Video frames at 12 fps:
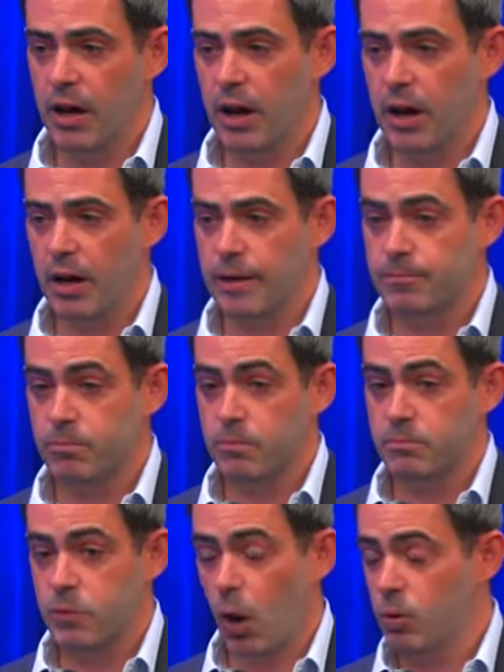
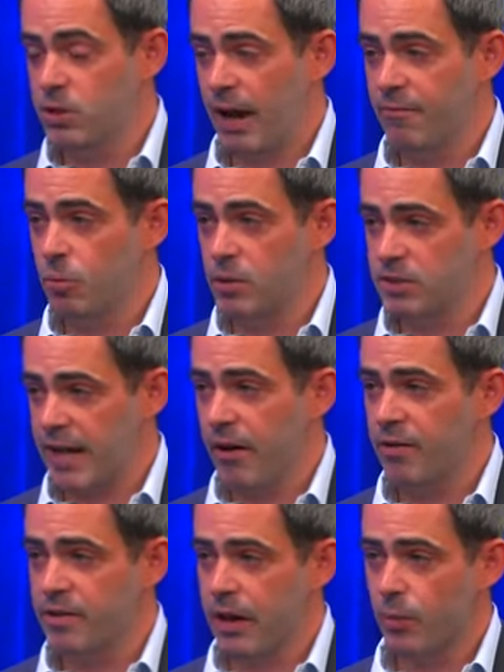Everyone
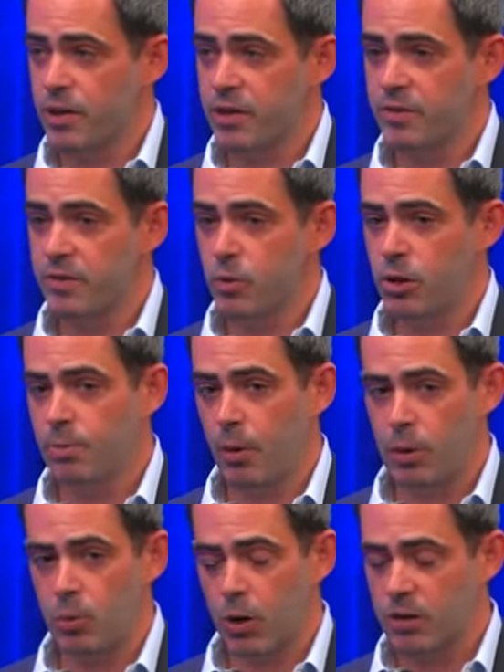doubted that we could do it, but
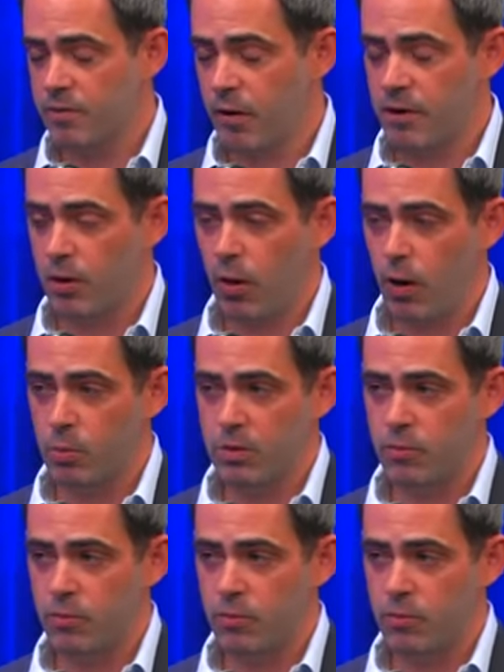we worked very hard.